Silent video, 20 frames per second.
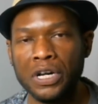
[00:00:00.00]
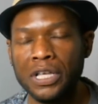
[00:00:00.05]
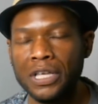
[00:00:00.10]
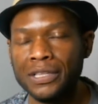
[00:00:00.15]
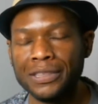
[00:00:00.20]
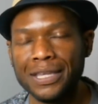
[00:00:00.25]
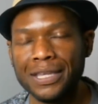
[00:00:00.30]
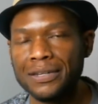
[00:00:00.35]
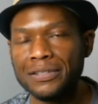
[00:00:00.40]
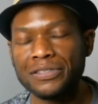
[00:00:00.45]

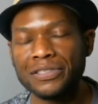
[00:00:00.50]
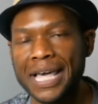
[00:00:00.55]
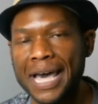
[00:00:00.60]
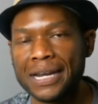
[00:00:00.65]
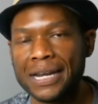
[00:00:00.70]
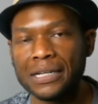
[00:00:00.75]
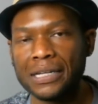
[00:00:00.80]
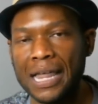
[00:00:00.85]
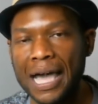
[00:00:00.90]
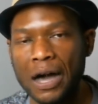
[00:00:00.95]
That does not
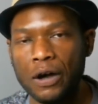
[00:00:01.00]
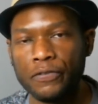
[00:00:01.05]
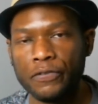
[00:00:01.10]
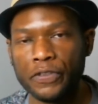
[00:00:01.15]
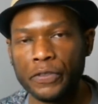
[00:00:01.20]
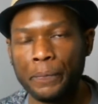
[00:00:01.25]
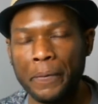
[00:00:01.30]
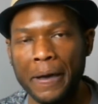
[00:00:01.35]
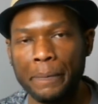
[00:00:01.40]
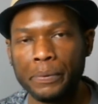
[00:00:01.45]
allow for
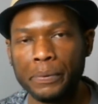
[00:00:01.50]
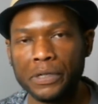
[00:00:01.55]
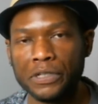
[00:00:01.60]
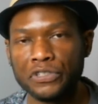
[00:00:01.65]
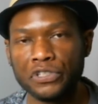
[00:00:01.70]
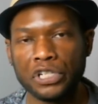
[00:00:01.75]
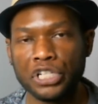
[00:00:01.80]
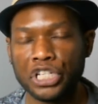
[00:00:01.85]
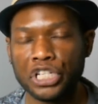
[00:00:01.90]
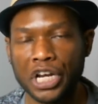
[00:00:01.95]
the populace
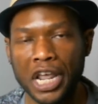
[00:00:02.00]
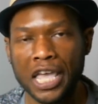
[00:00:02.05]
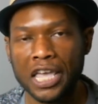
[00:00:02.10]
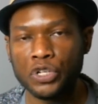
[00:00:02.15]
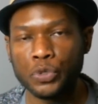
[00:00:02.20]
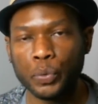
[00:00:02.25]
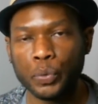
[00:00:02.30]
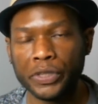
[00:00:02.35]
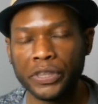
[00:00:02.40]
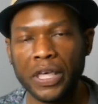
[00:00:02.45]
to
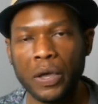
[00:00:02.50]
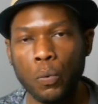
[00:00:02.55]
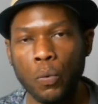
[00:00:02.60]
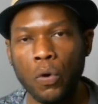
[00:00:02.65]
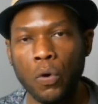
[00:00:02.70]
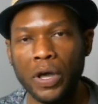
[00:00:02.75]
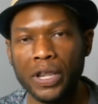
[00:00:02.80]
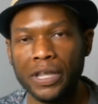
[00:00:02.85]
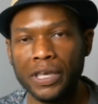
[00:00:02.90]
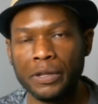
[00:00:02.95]
change what they
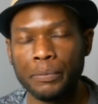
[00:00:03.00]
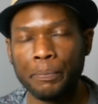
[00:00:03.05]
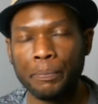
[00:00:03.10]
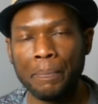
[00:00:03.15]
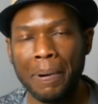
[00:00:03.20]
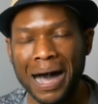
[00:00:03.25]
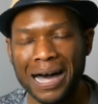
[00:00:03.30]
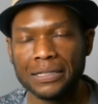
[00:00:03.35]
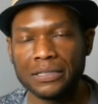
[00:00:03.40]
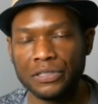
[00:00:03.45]
want in a
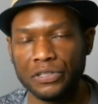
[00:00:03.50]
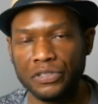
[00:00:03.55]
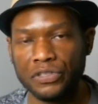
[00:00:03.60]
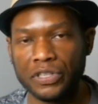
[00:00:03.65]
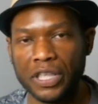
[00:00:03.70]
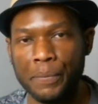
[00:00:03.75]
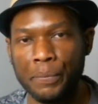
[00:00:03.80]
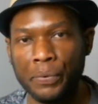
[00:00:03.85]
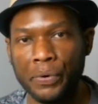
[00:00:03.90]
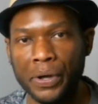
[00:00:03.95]
policy
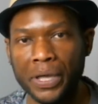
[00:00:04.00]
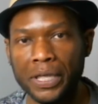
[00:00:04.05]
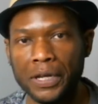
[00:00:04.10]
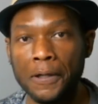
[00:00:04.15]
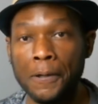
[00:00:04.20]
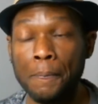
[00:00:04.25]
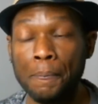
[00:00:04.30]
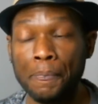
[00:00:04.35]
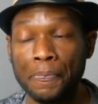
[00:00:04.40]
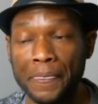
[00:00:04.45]
standpoint.
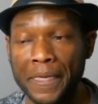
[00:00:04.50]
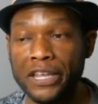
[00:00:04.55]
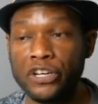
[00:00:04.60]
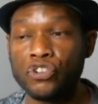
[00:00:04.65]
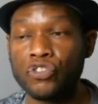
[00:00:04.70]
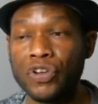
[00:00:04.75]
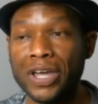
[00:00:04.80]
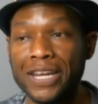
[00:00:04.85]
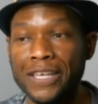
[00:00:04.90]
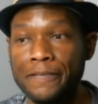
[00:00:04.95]
They
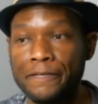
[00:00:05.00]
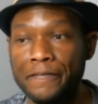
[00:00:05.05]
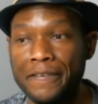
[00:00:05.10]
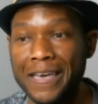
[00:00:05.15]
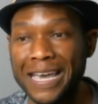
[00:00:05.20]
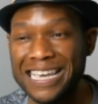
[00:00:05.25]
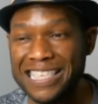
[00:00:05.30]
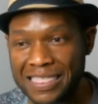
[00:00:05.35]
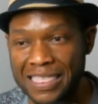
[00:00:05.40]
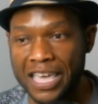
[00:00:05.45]
try to
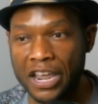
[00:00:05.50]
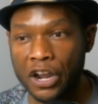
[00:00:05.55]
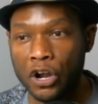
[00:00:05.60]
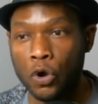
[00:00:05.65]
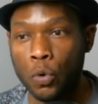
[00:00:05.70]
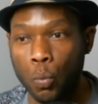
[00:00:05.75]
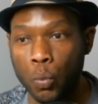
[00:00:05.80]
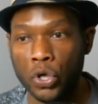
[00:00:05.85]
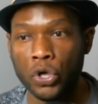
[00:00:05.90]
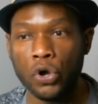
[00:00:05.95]
infect their
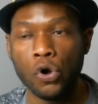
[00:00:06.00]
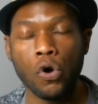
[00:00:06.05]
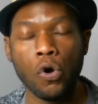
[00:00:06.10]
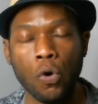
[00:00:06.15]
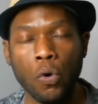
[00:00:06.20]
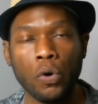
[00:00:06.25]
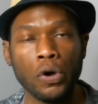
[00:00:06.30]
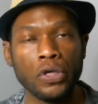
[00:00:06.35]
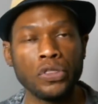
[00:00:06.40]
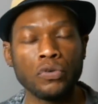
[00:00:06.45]
will
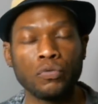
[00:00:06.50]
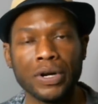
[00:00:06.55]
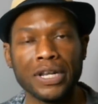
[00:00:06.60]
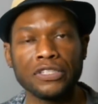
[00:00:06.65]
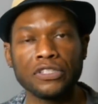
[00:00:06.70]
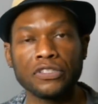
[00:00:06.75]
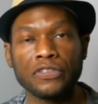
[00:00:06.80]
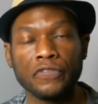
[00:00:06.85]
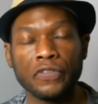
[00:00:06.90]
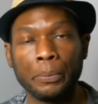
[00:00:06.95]
on the
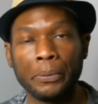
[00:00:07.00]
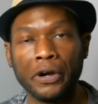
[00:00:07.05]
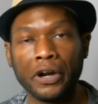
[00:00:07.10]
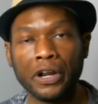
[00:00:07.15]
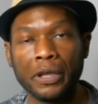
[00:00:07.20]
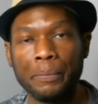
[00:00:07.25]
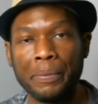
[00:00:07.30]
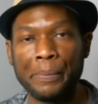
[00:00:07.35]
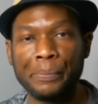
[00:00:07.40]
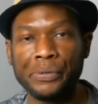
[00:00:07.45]
rest of the
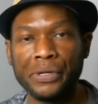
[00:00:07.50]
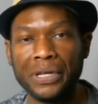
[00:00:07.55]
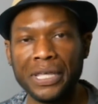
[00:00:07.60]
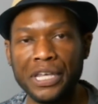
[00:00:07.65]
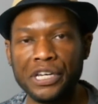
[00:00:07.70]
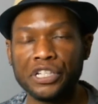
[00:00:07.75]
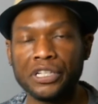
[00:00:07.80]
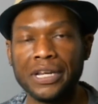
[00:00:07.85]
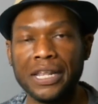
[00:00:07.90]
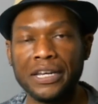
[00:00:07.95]
American
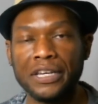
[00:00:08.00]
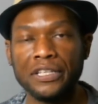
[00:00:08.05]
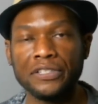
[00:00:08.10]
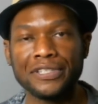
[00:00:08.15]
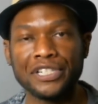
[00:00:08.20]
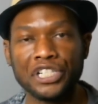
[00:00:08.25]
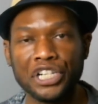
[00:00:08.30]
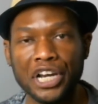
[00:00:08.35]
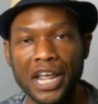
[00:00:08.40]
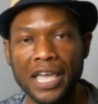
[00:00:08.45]
population that needs
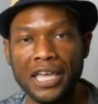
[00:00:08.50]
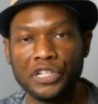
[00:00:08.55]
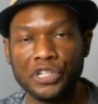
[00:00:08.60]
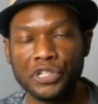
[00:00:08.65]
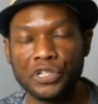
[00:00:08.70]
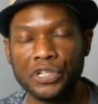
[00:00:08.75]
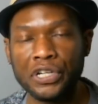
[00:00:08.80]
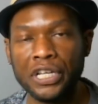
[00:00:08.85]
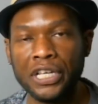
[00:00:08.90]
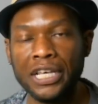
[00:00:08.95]
to
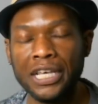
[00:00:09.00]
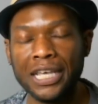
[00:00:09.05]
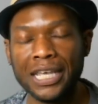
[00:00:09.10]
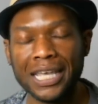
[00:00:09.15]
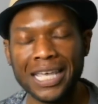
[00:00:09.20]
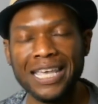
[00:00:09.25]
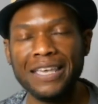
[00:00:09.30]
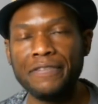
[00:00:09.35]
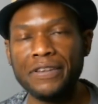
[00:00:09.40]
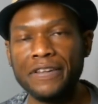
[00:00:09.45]
change.
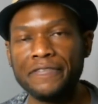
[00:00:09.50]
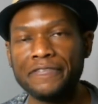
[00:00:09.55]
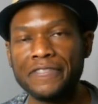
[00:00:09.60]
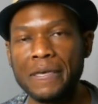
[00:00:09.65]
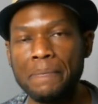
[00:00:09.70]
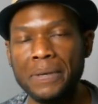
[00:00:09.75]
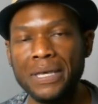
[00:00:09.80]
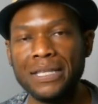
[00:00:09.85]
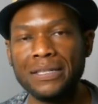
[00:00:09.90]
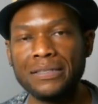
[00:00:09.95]
Even if
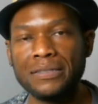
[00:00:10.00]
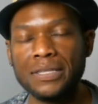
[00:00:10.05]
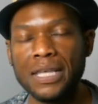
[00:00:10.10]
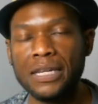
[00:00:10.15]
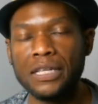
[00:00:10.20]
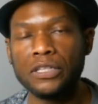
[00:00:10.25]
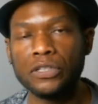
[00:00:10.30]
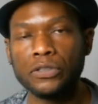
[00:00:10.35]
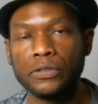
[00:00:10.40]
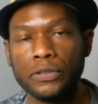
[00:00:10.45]
that means they
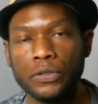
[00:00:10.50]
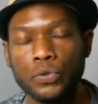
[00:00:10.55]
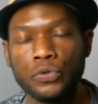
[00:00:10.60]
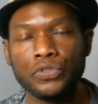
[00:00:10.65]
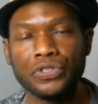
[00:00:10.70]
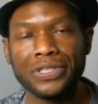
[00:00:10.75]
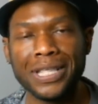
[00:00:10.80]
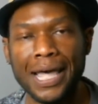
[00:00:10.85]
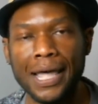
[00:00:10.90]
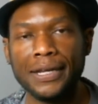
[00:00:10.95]
need to
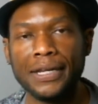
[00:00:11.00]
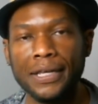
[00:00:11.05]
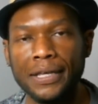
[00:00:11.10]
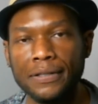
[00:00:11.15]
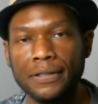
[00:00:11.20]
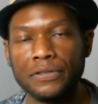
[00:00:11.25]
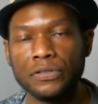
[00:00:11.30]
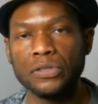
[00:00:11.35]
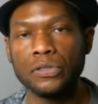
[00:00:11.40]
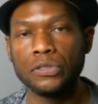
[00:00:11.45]
lose, that
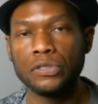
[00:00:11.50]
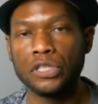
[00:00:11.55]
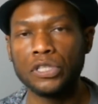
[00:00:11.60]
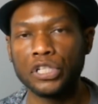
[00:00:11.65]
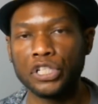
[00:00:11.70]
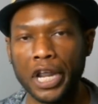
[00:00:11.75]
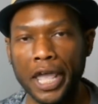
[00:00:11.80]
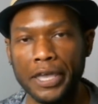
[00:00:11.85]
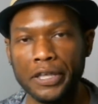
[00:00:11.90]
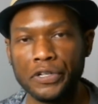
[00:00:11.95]
needs to
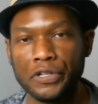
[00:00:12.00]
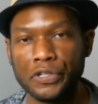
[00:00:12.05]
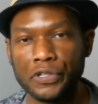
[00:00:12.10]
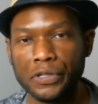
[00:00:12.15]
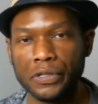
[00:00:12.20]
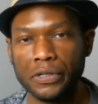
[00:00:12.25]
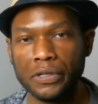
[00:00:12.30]
change.